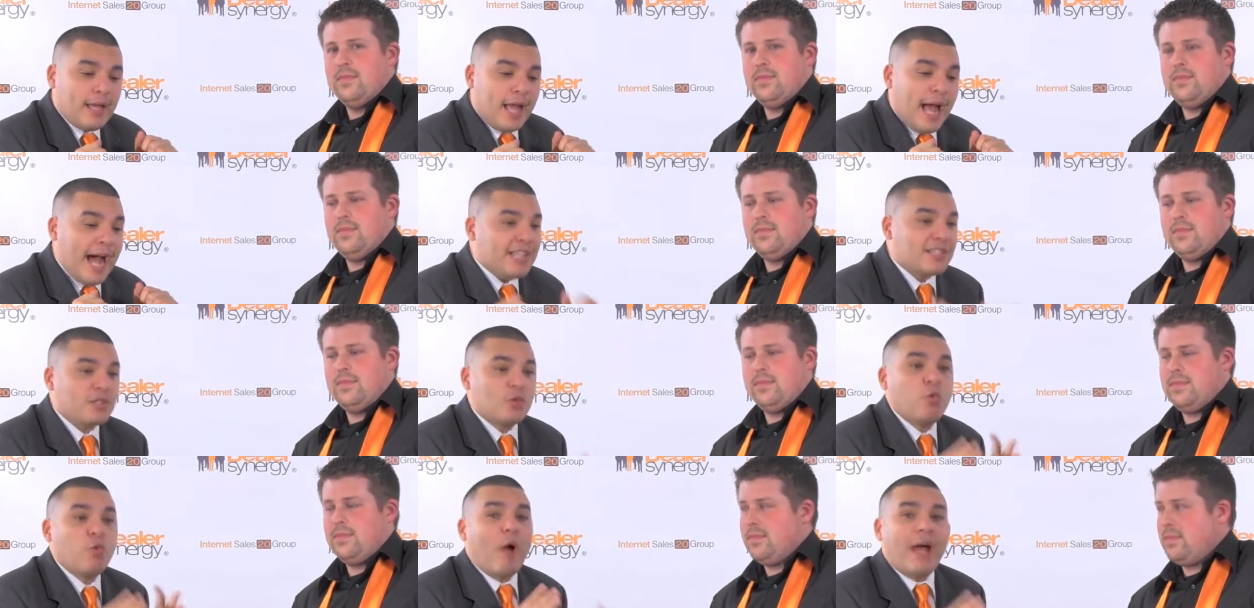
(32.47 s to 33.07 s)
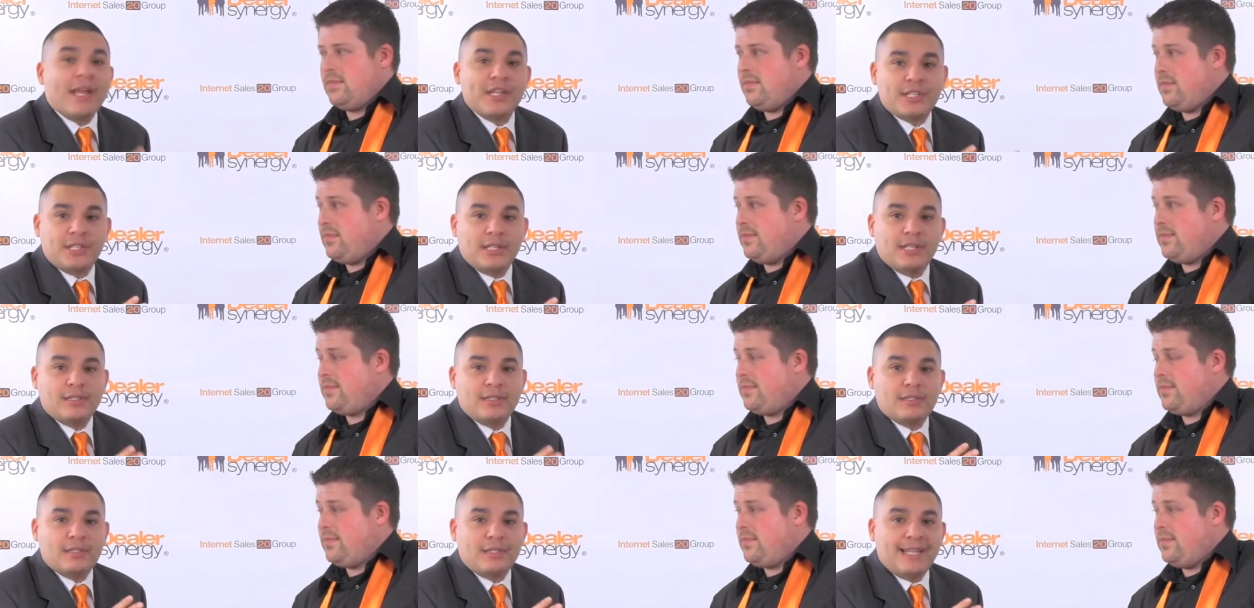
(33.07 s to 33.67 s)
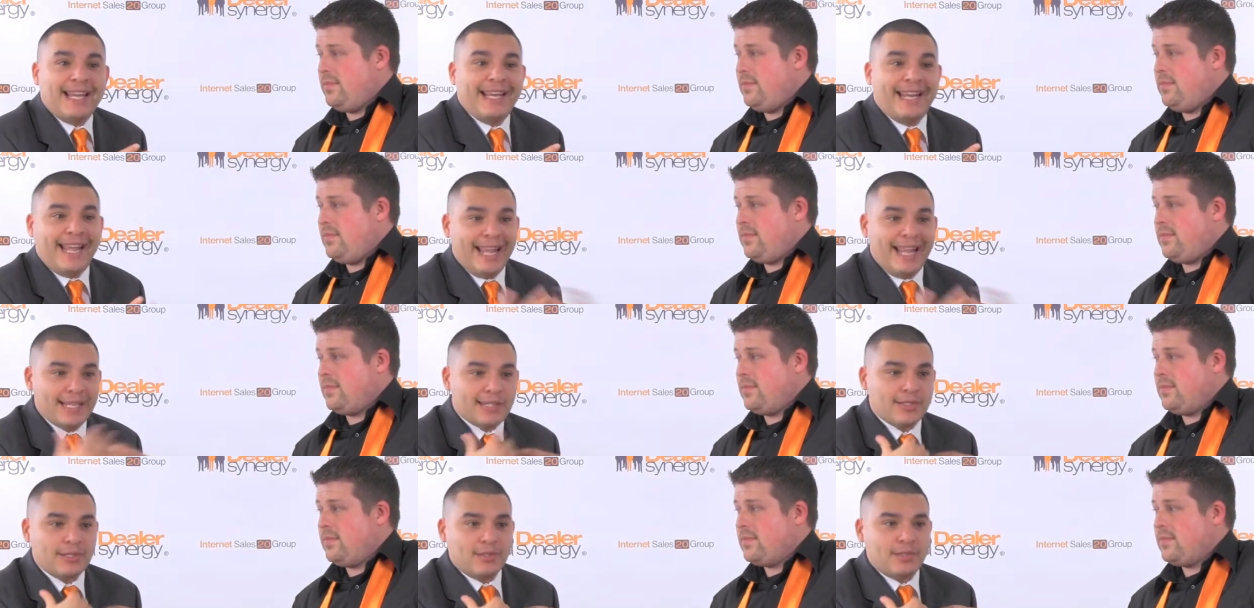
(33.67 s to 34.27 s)
Speaker 1: ask questions and
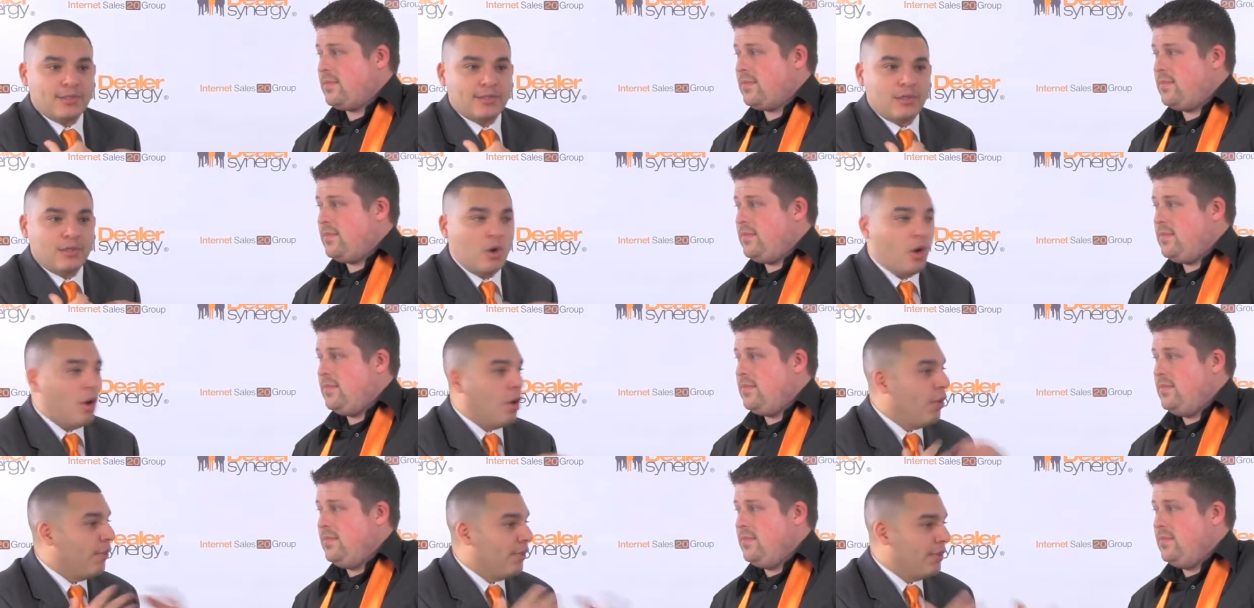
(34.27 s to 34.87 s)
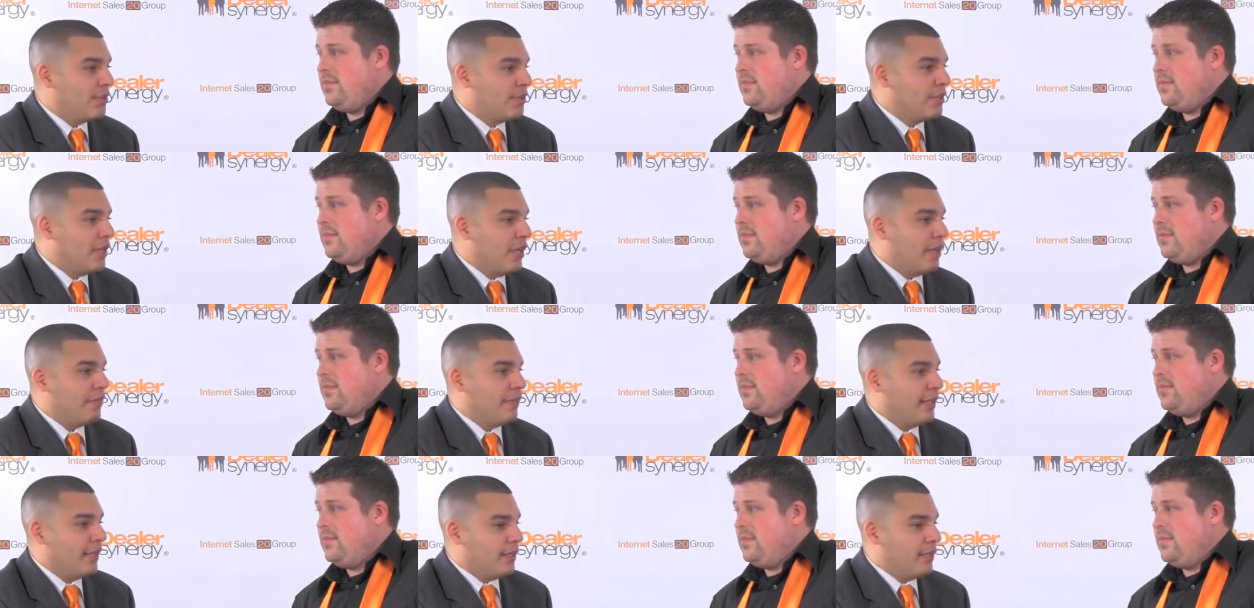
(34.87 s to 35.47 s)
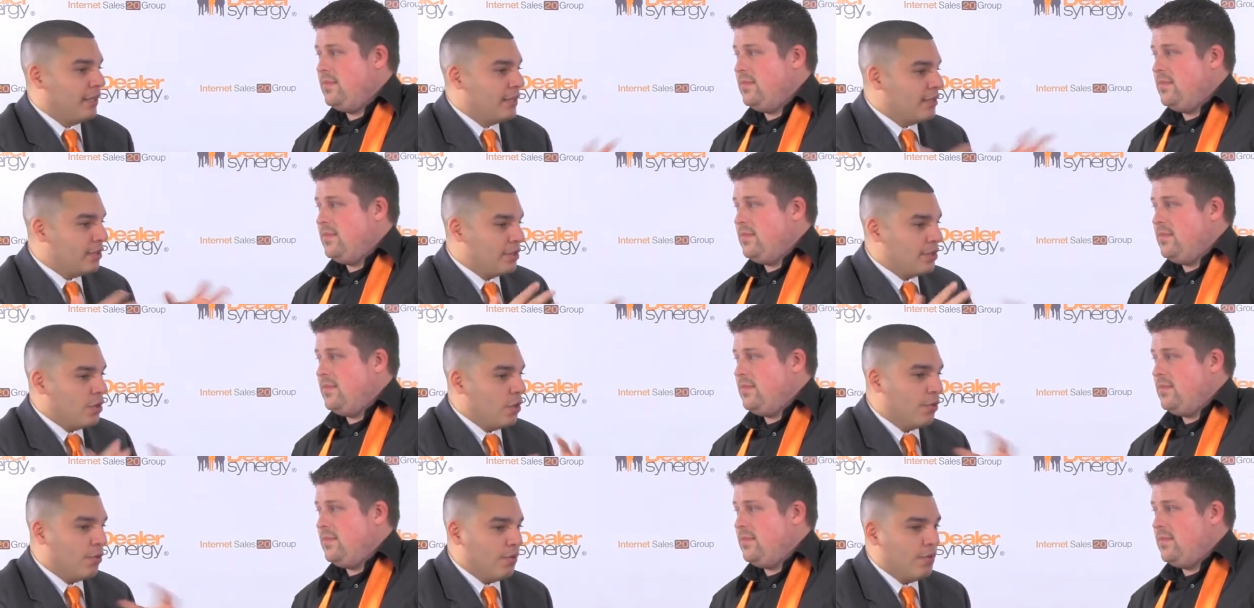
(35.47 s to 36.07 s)
answers, all the stuff. Like, let's just
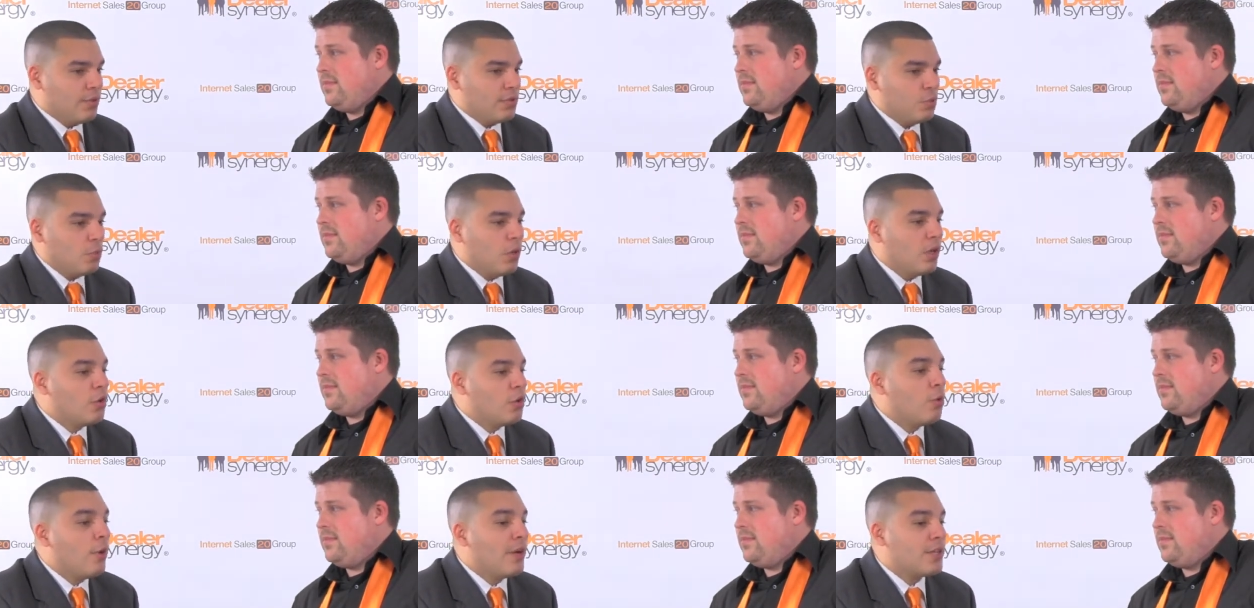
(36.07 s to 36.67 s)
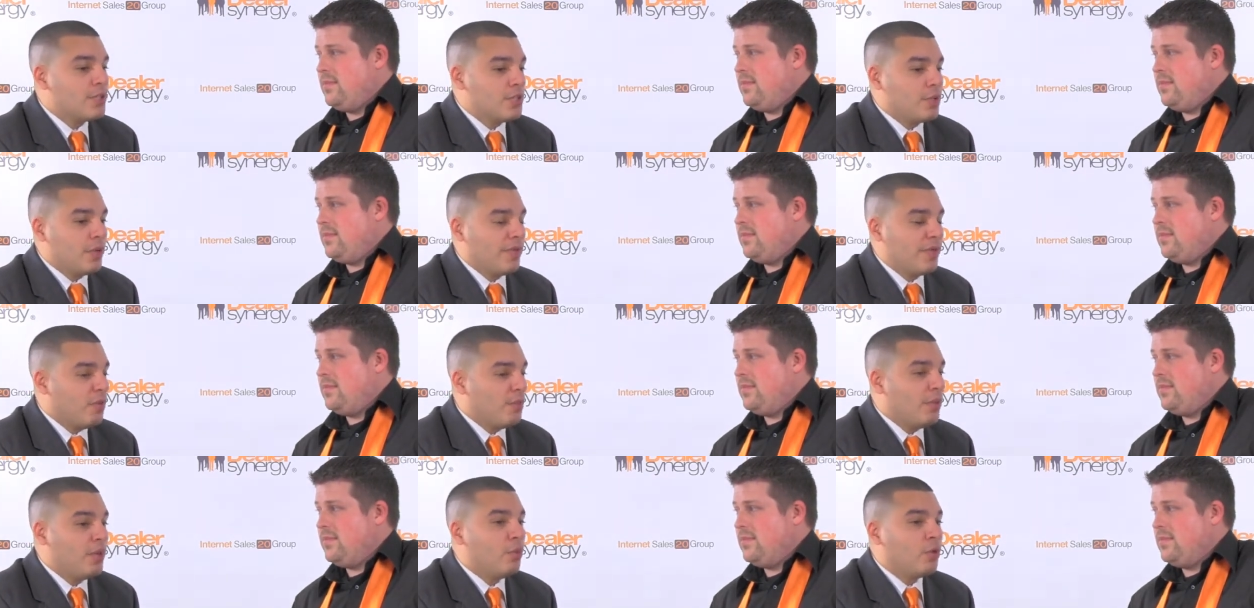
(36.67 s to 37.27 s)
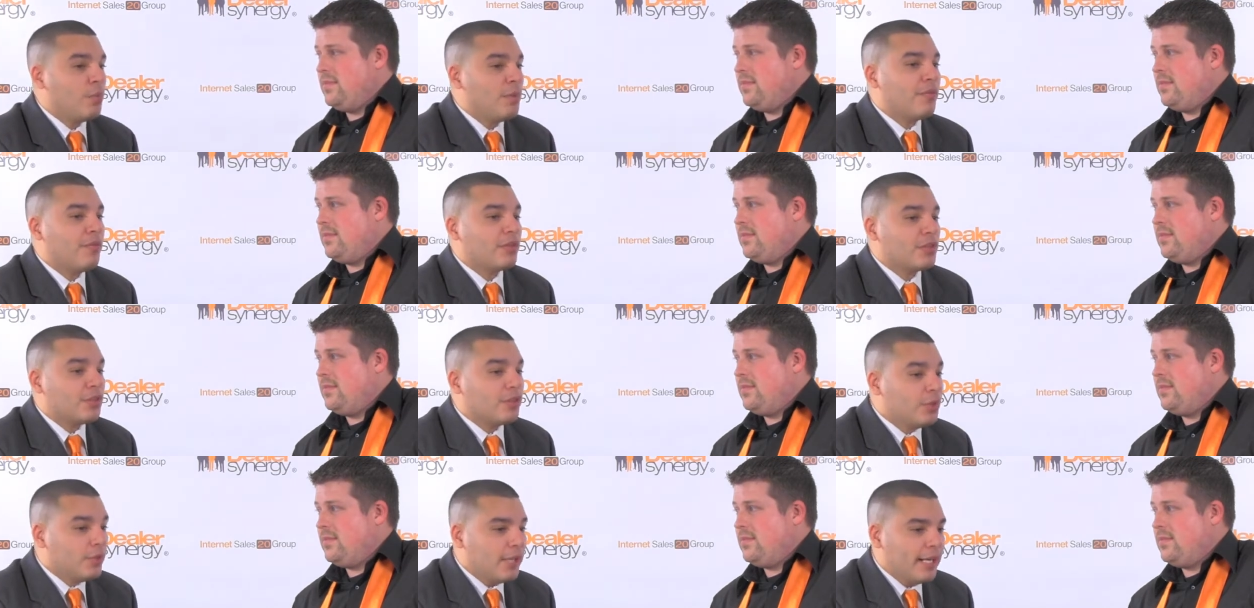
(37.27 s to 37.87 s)
go through this. What questions you have? You've been with me for
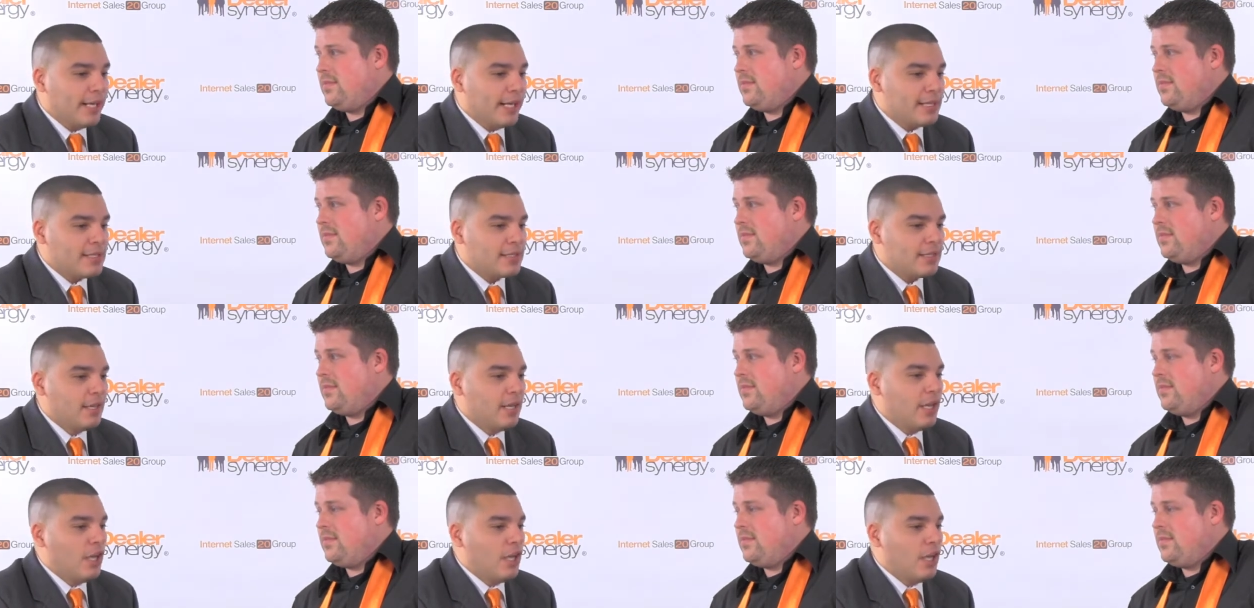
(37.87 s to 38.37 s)
two days.